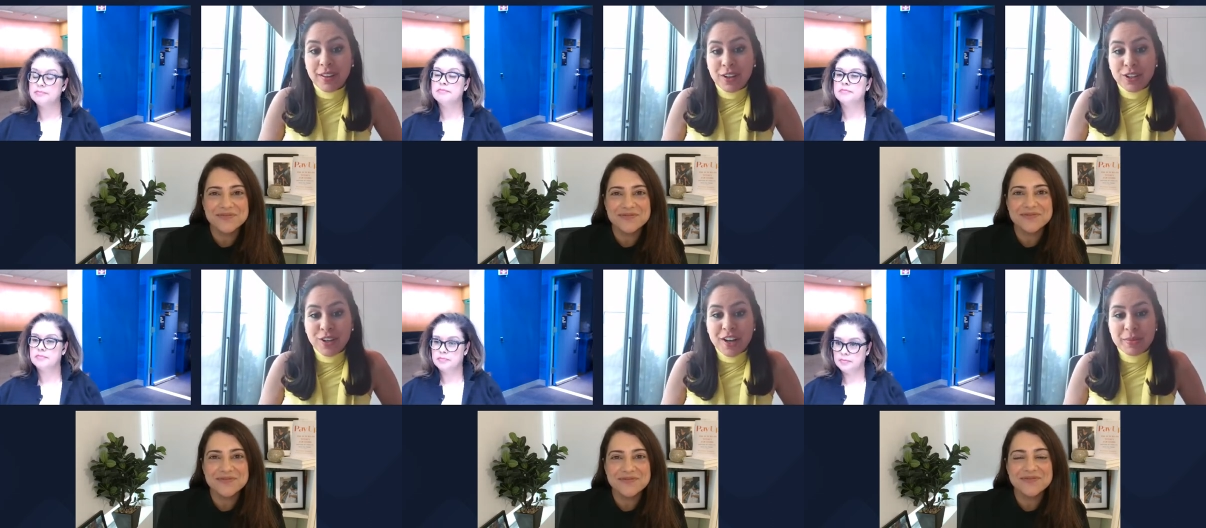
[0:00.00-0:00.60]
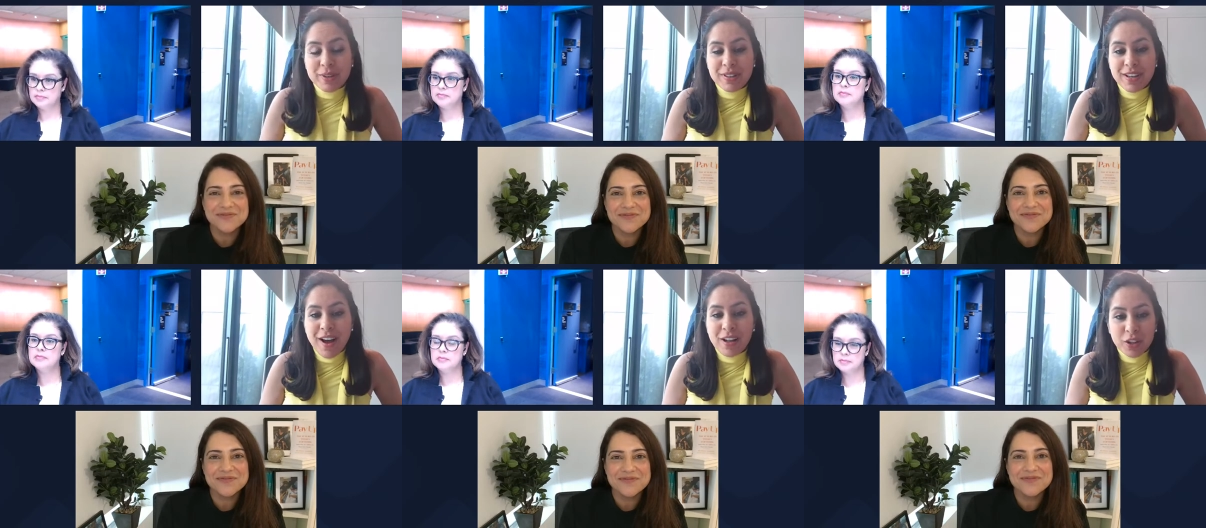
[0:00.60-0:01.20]
Speaker 1: your husband
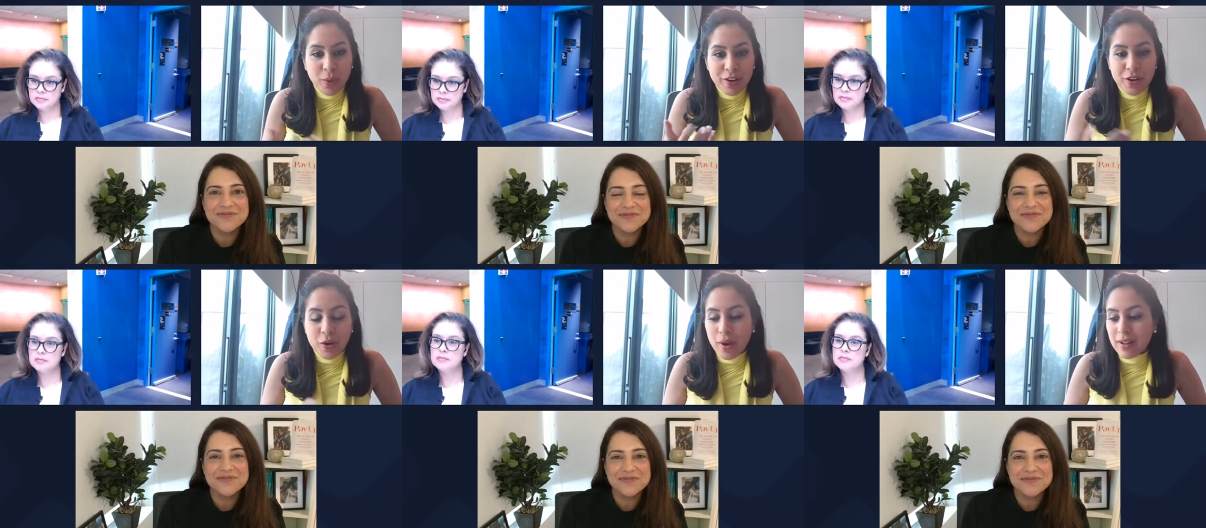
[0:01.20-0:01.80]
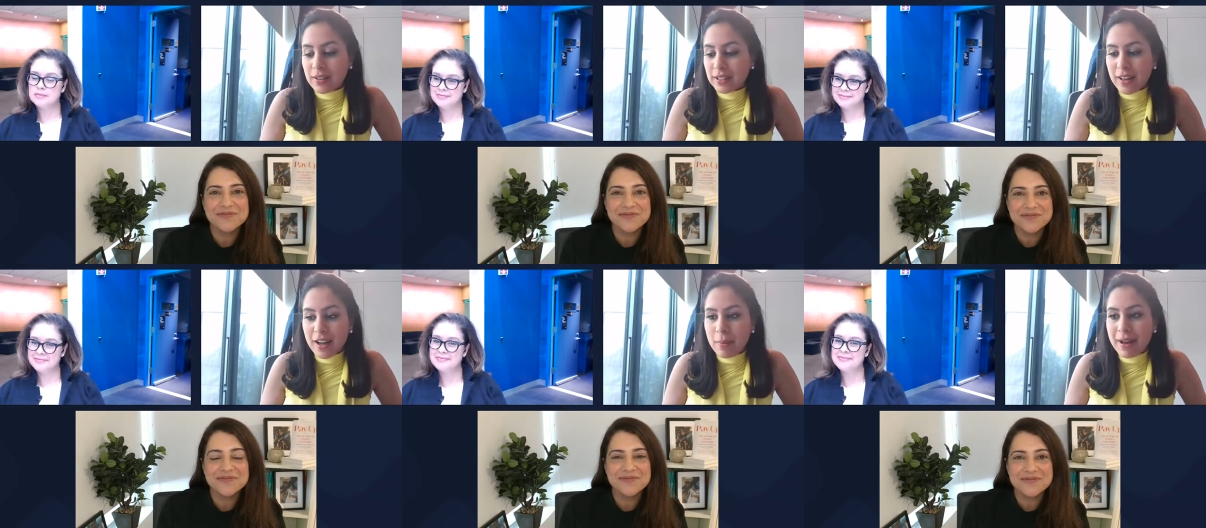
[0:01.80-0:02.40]
Nihal, who I know well,
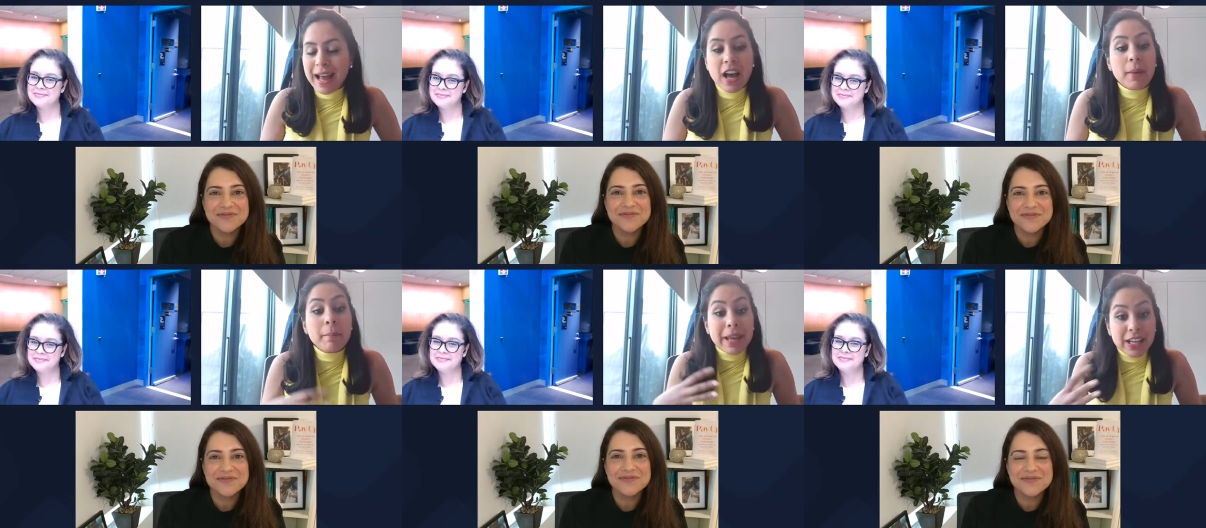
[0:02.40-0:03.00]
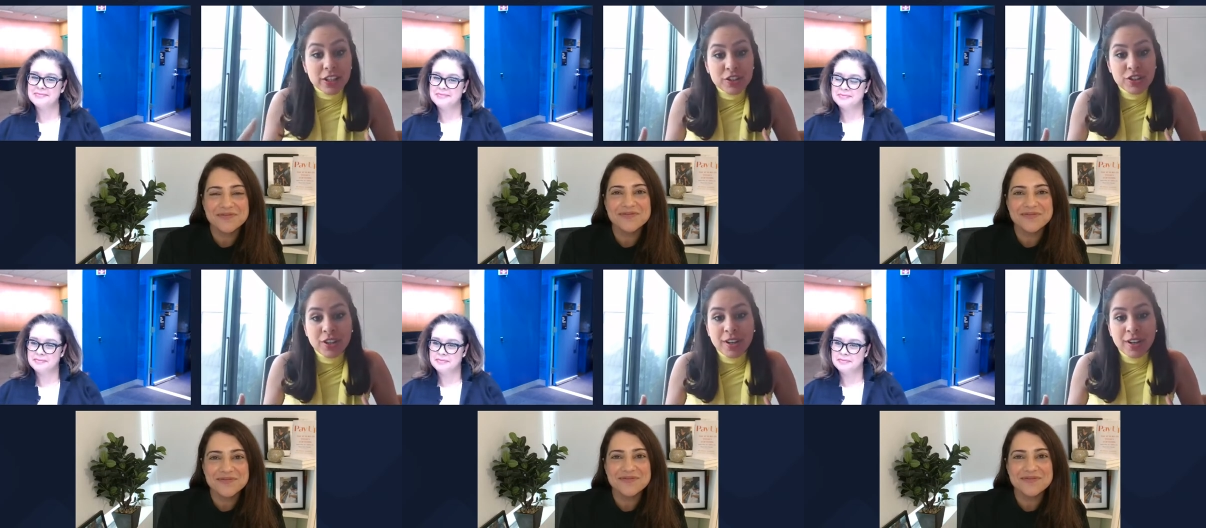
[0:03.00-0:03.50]
uh, about how to manage